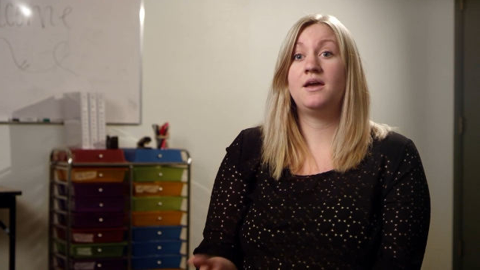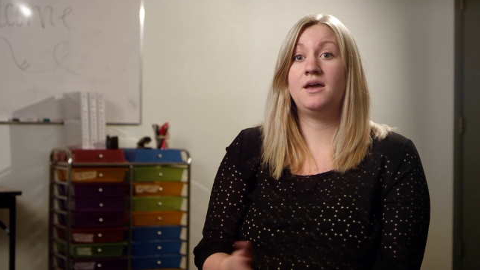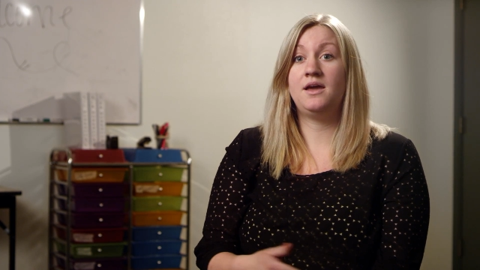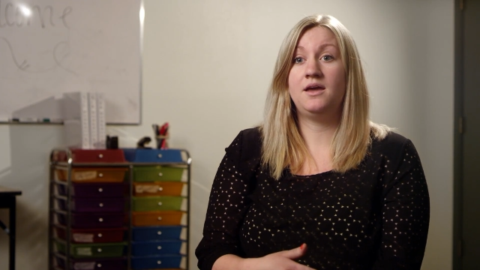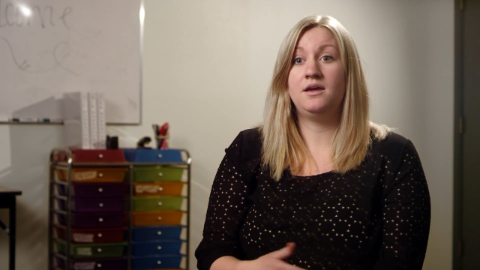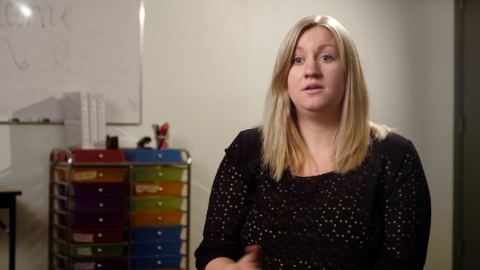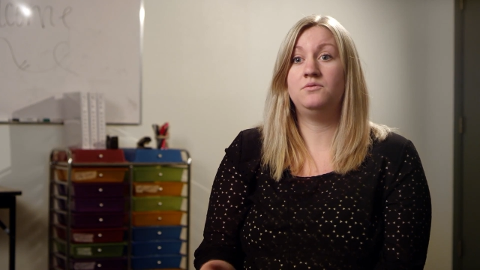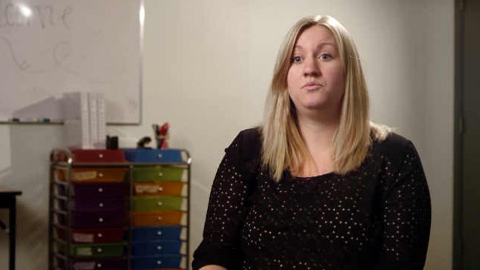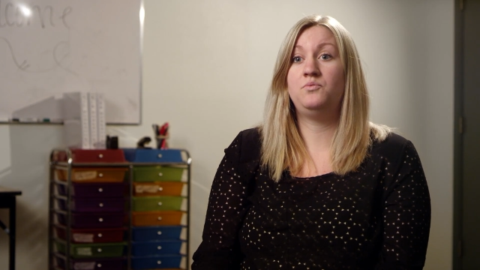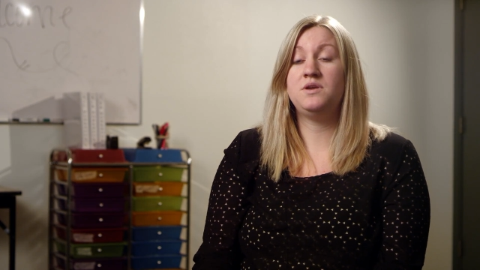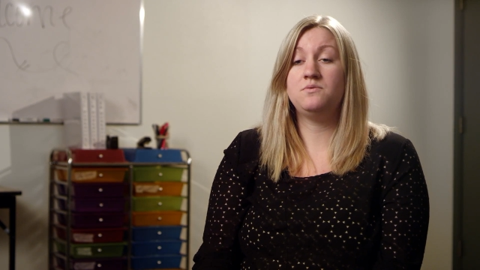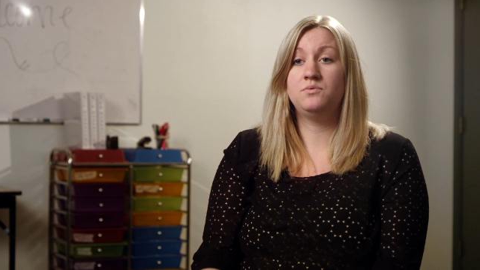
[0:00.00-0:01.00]

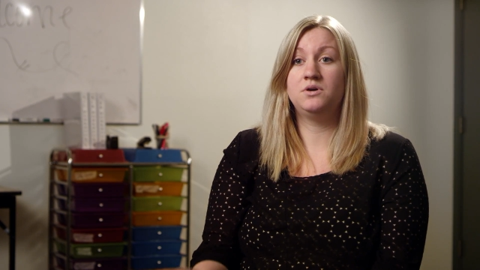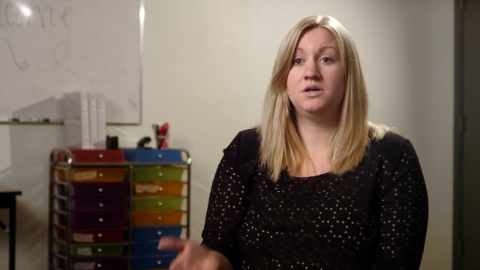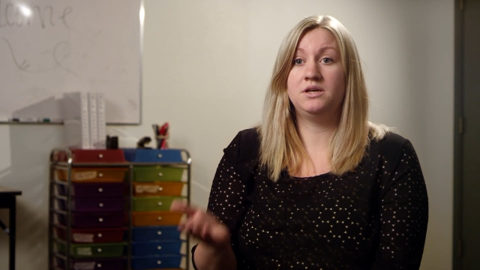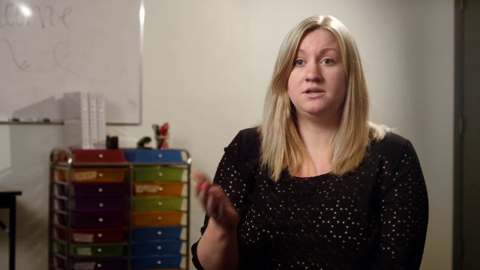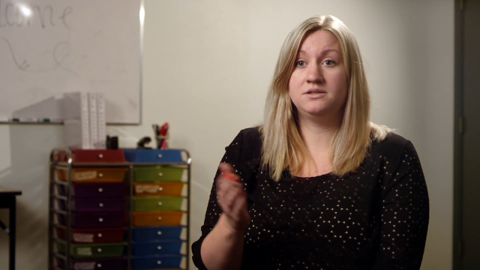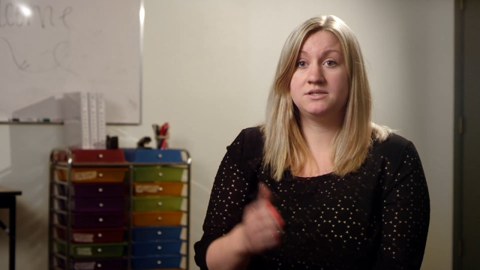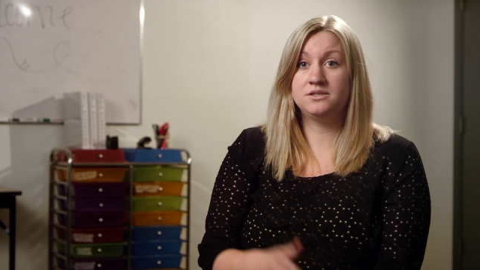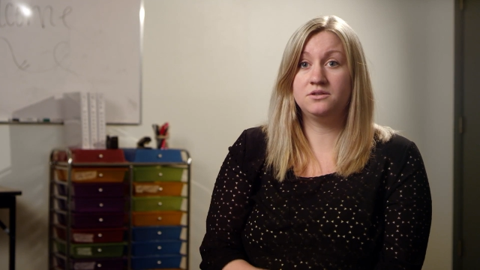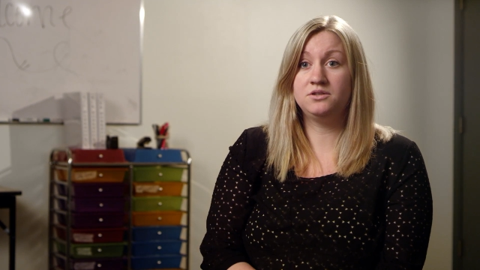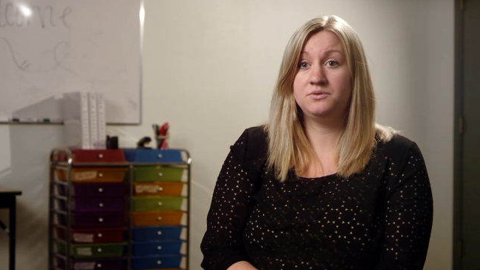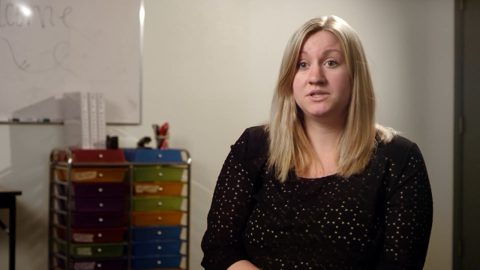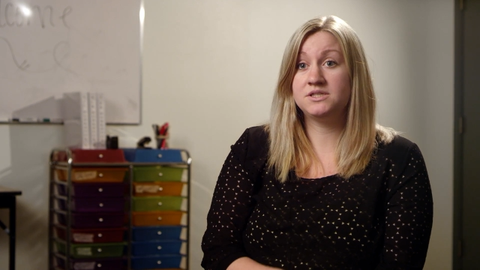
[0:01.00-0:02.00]
And we would
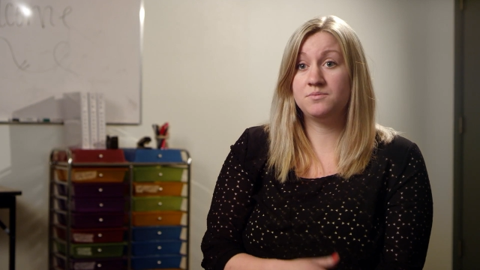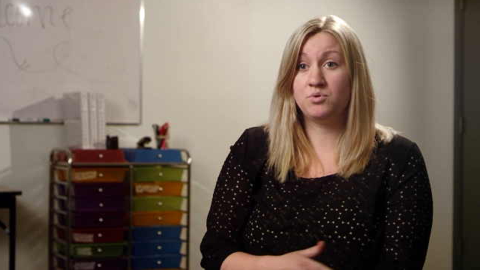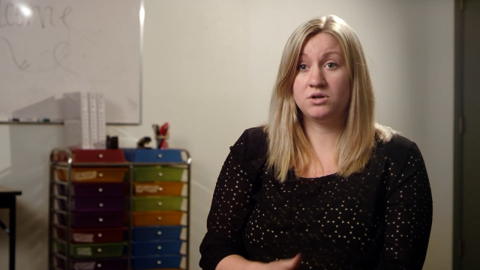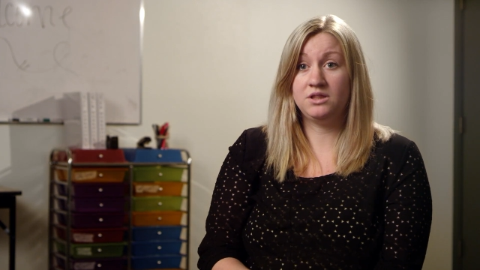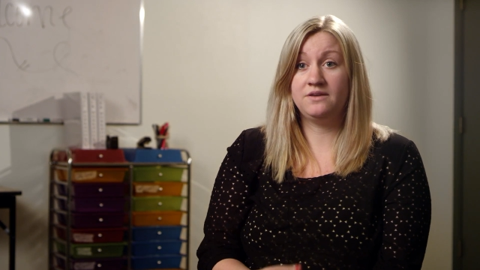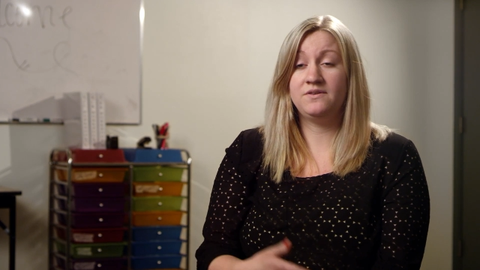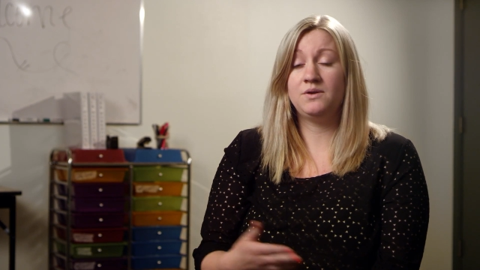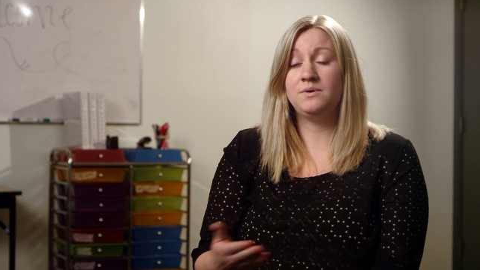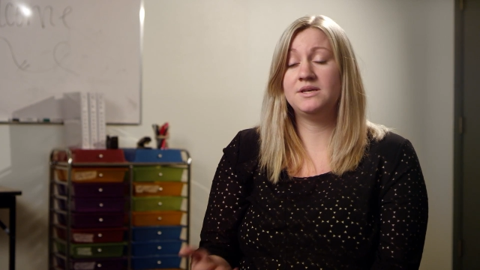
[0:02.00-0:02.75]
still do his supported living.